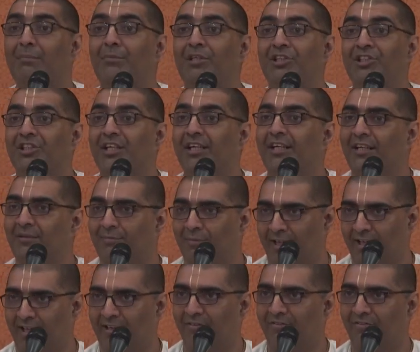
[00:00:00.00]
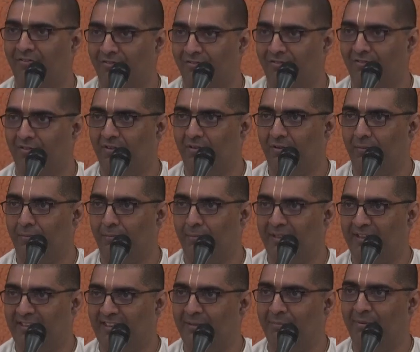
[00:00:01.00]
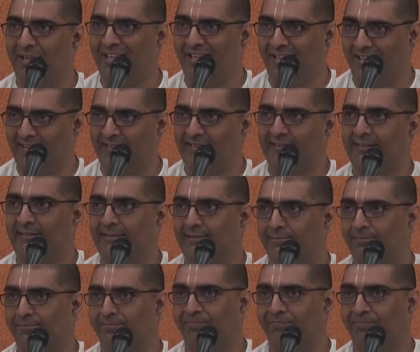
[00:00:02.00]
mistake in my life by sleeping less.